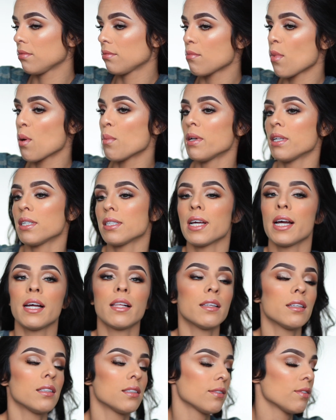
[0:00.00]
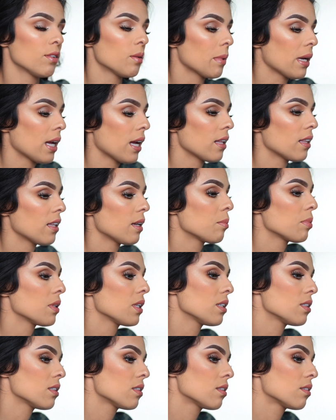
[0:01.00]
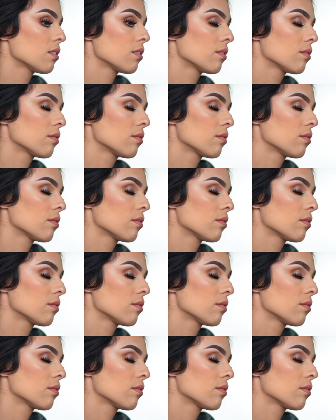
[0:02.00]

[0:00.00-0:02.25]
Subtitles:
Moment of silence for my highlight, please.